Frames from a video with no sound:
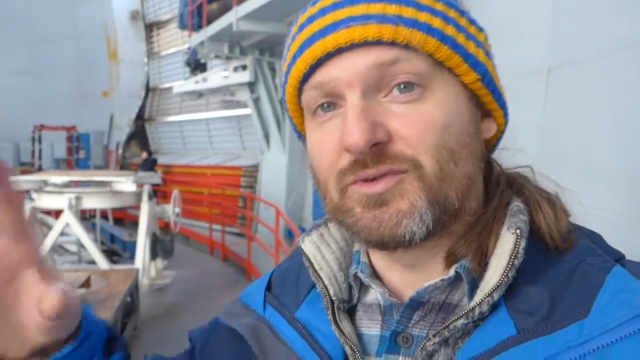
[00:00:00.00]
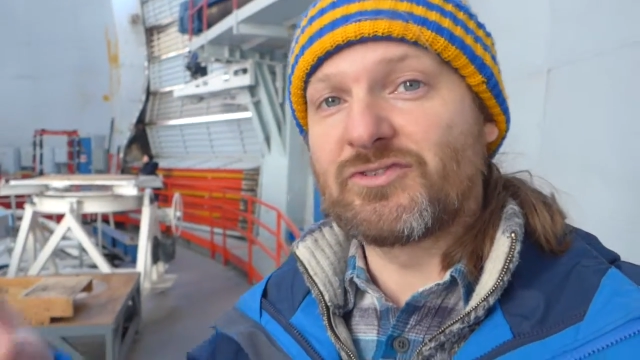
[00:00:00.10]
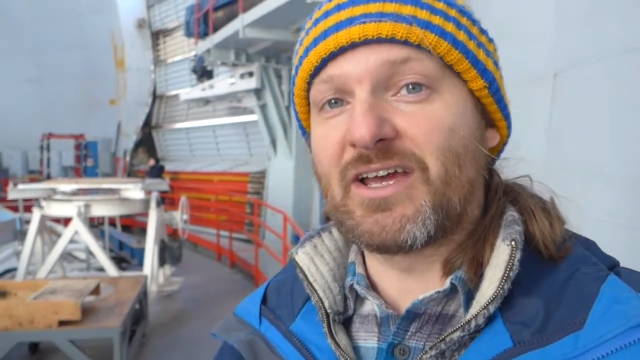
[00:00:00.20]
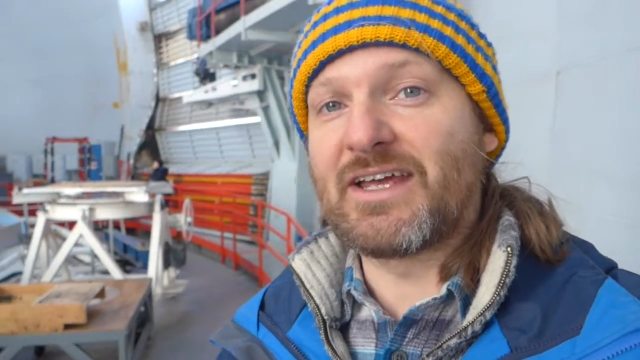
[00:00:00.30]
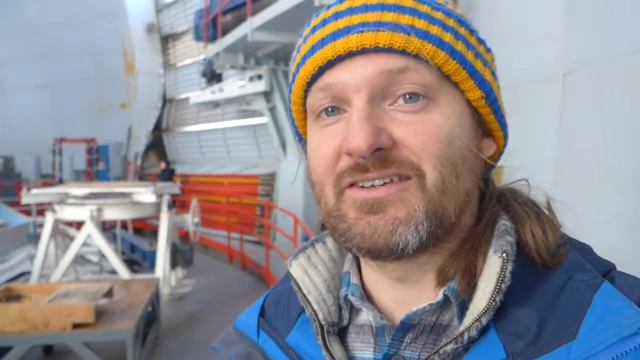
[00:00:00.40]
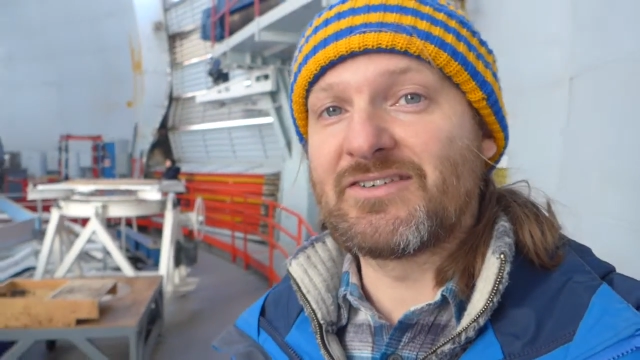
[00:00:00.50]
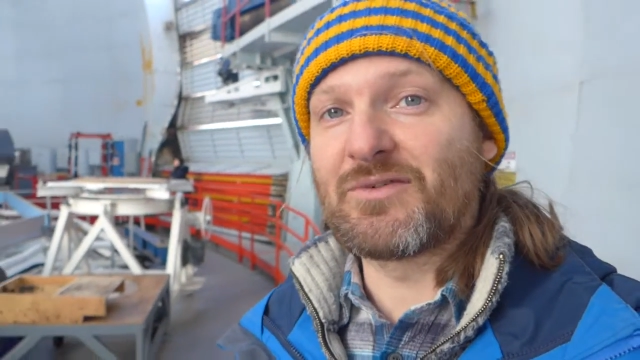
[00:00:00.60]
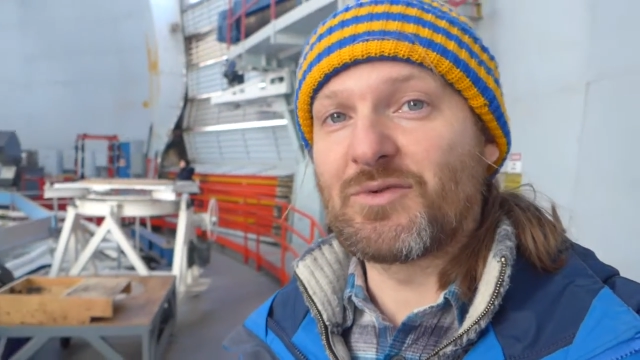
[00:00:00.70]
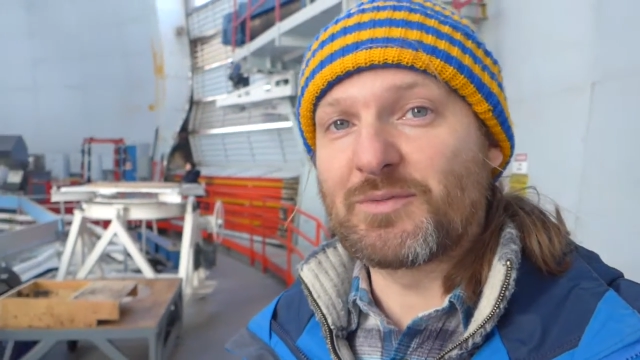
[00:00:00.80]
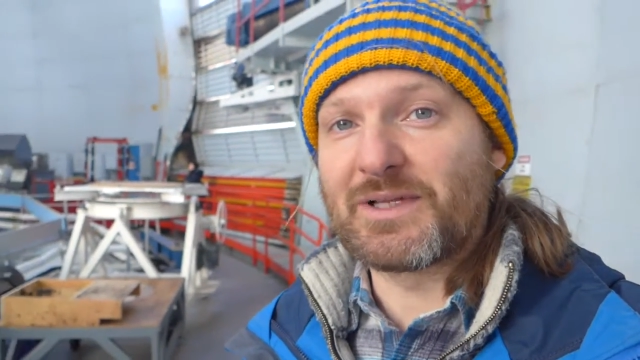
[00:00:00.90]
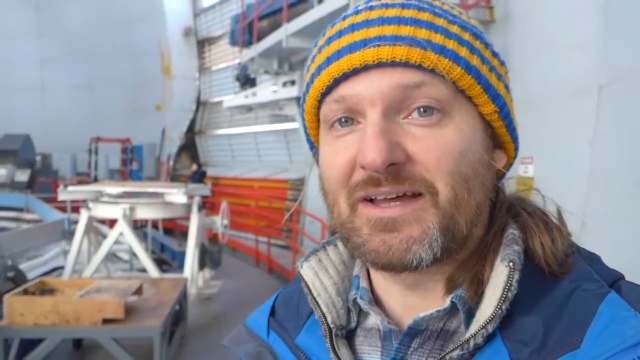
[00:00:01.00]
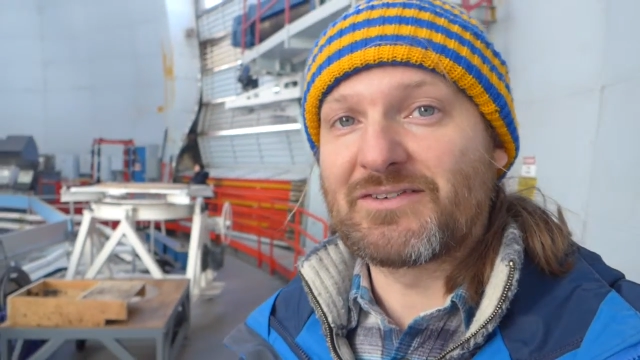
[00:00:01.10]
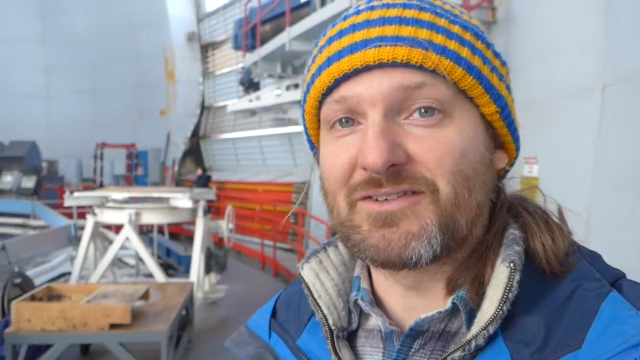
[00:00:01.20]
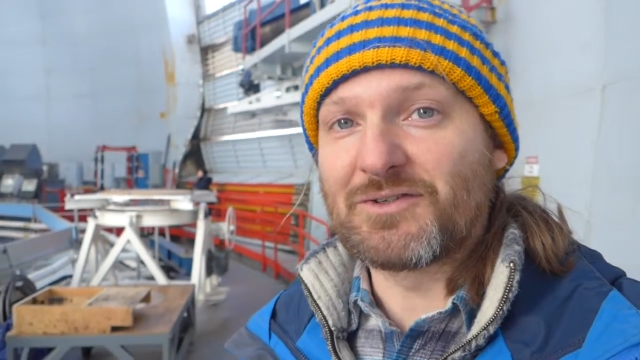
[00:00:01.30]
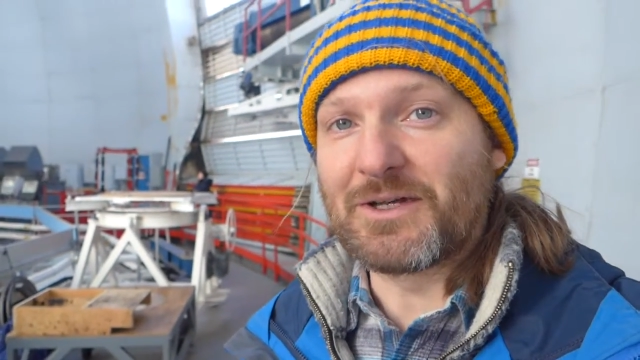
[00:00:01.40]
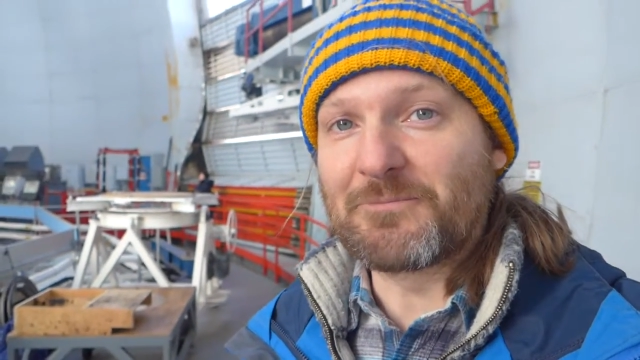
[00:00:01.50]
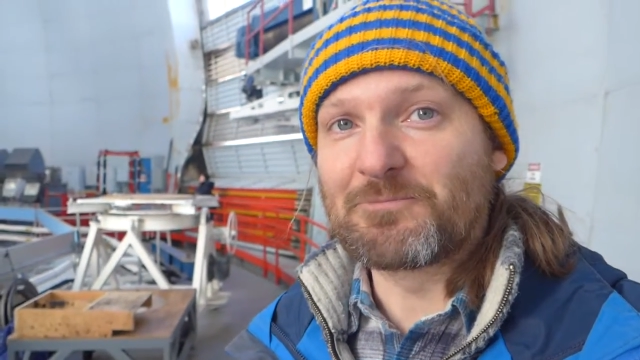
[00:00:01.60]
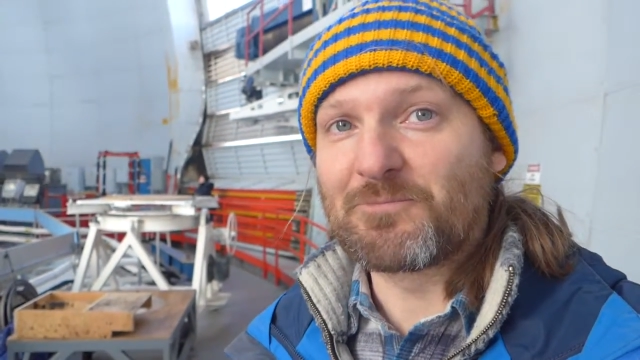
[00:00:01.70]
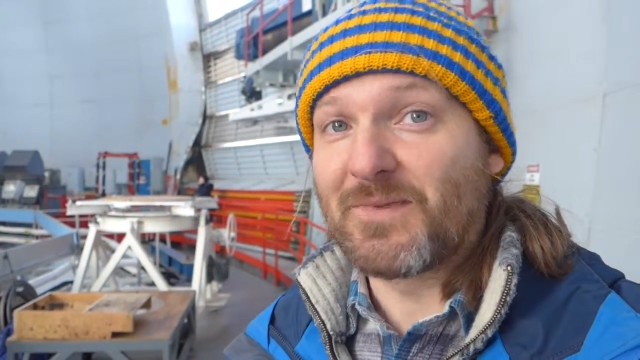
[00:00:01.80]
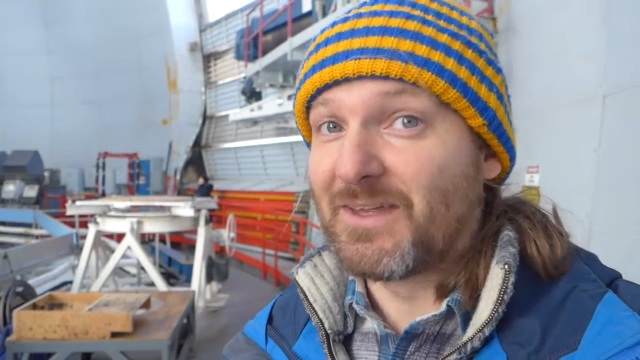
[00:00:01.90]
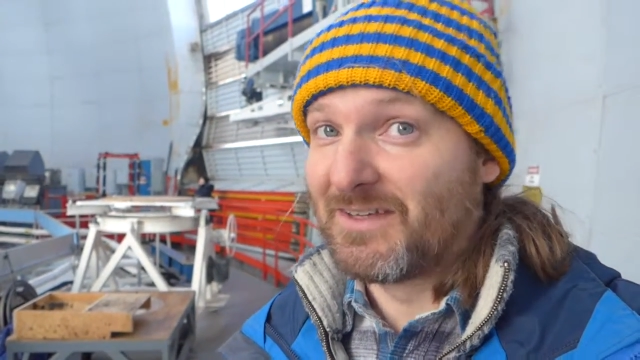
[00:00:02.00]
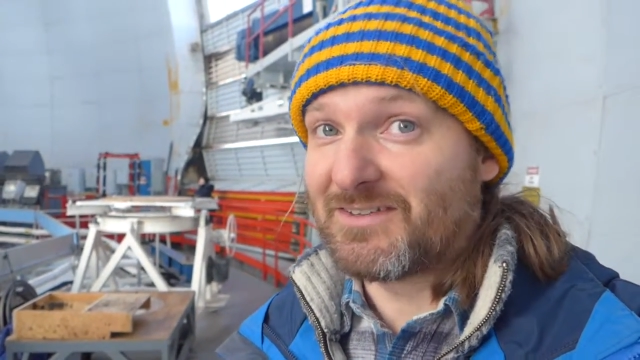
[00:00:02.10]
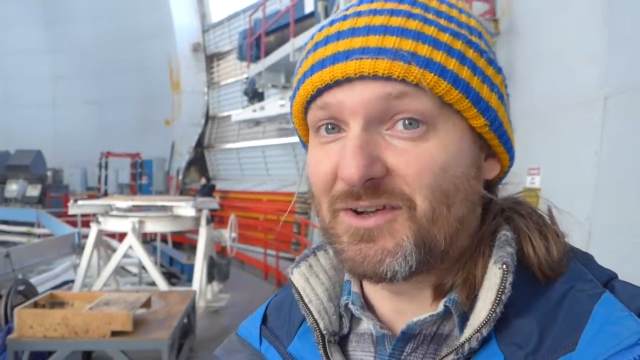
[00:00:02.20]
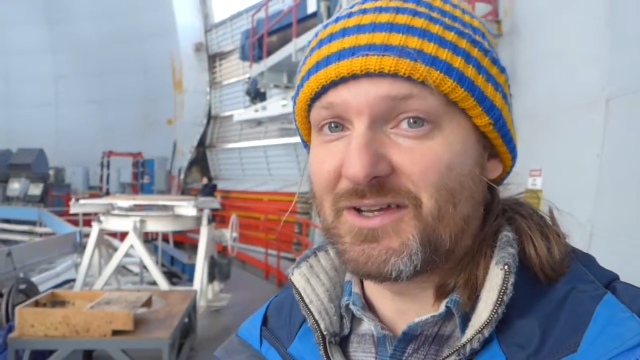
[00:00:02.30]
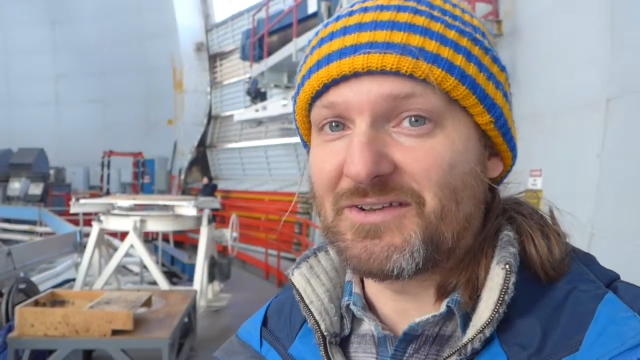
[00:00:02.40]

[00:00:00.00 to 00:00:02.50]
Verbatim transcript: will change and that we'll be allowed to do it. So